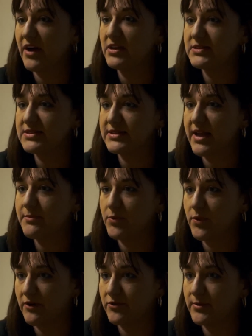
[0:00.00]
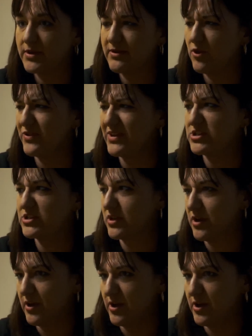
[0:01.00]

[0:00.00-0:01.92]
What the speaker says: of unstable government, not this